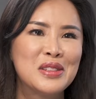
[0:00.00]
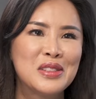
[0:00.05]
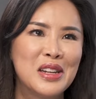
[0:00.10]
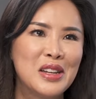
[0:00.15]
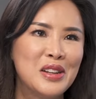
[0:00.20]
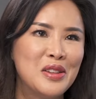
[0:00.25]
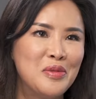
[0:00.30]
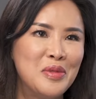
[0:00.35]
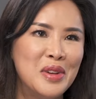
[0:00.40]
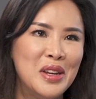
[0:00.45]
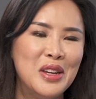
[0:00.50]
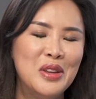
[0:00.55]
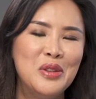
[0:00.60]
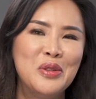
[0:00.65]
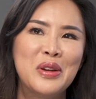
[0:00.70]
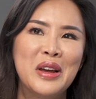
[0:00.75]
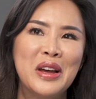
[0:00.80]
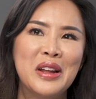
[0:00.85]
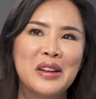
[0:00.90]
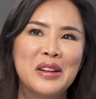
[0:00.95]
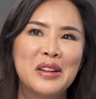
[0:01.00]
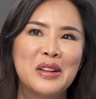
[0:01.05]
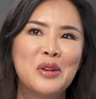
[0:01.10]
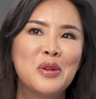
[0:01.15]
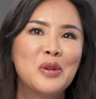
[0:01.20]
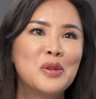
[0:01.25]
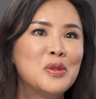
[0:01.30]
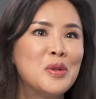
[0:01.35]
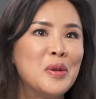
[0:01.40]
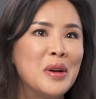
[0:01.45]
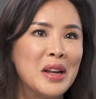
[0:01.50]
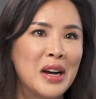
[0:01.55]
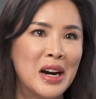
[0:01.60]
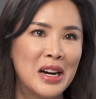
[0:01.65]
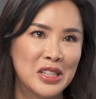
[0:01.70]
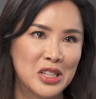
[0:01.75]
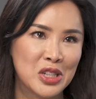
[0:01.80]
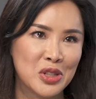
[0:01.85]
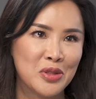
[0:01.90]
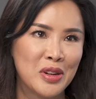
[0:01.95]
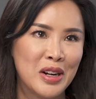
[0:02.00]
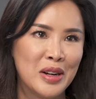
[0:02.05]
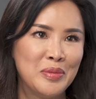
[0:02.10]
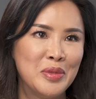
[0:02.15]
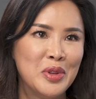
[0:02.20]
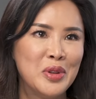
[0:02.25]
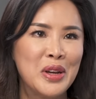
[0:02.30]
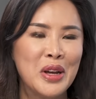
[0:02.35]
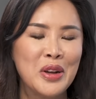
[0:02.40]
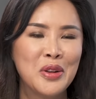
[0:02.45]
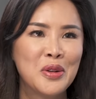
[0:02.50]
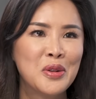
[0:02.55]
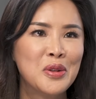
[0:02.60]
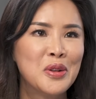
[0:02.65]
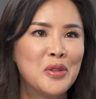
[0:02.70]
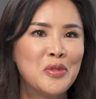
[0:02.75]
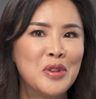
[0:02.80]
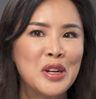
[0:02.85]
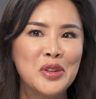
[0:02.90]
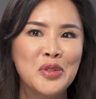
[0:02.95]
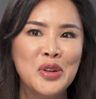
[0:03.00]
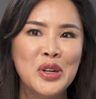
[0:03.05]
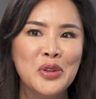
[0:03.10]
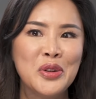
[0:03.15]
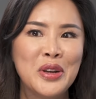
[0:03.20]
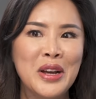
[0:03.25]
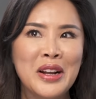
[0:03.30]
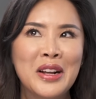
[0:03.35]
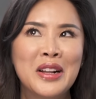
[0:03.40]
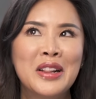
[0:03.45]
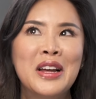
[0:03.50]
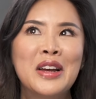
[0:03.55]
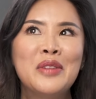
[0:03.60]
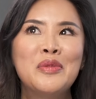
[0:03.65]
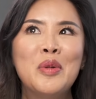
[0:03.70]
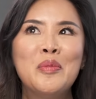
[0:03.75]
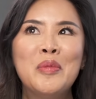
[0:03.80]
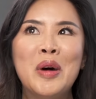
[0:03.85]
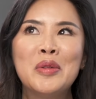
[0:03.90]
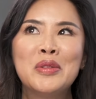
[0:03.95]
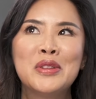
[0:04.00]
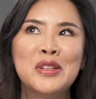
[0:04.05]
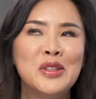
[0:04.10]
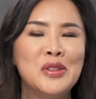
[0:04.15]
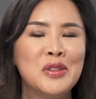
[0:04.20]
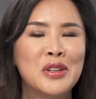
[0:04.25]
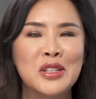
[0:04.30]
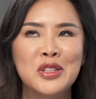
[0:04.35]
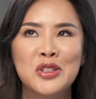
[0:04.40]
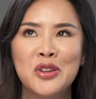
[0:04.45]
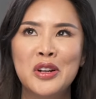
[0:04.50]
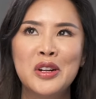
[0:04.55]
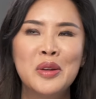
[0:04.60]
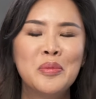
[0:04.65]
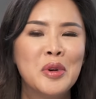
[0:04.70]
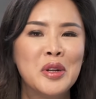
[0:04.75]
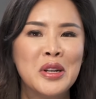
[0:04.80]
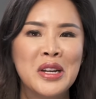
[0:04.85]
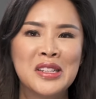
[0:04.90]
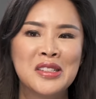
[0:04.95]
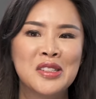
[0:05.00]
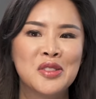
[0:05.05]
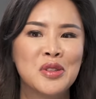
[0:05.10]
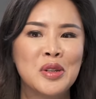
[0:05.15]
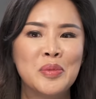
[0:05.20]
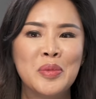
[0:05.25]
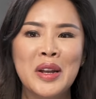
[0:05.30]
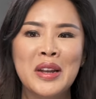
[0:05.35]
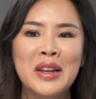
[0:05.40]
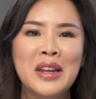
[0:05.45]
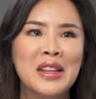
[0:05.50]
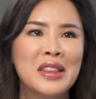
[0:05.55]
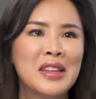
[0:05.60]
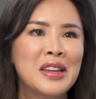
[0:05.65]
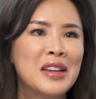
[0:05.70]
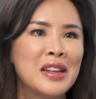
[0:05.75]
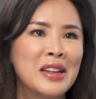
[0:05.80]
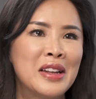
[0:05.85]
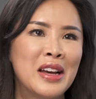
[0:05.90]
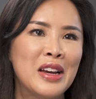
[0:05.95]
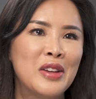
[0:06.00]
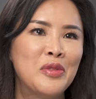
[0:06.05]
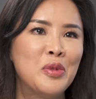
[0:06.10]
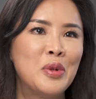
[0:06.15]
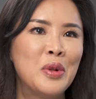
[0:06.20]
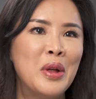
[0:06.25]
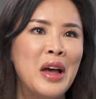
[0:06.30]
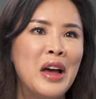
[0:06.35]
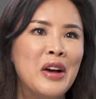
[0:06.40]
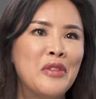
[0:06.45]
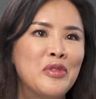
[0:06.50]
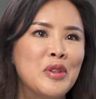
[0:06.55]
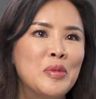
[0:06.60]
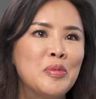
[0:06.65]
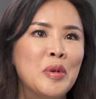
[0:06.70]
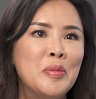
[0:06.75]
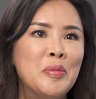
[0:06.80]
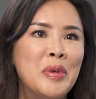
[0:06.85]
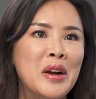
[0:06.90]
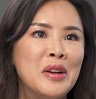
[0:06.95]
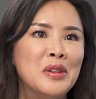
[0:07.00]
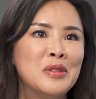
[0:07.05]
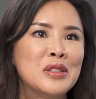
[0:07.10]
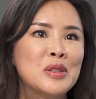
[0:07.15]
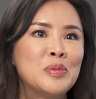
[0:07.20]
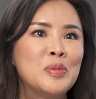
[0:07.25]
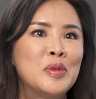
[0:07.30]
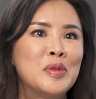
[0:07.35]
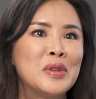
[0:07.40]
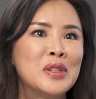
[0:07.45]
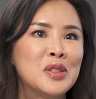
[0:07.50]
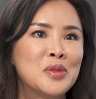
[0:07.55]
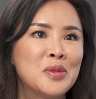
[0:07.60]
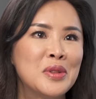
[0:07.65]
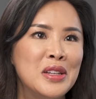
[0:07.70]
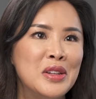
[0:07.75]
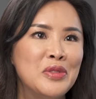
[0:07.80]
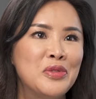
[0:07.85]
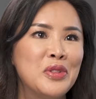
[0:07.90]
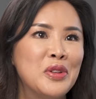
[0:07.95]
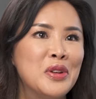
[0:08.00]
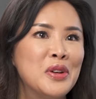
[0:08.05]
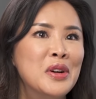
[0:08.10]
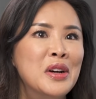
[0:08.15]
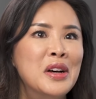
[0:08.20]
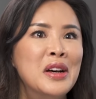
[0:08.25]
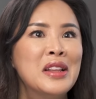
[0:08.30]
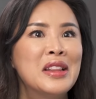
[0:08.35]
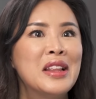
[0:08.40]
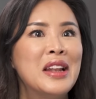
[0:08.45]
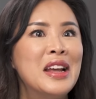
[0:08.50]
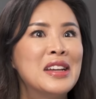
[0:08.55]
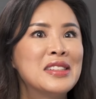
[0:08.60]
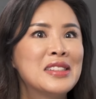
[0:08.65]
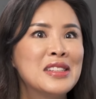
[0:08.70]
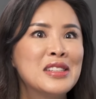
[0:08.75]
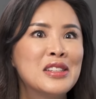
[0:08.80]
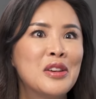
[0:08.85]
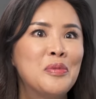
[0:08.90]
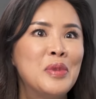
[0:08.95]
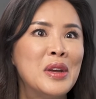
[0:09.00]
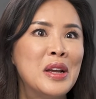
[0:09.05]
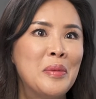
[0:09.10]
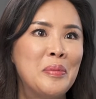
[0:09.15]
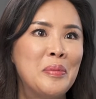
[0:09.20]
say to me, you can go to an ashram, you can go to a retreat, you can climb a mountain, you can join a monastery, but nothing in life will ever prepare you spiritually for the lessons of being a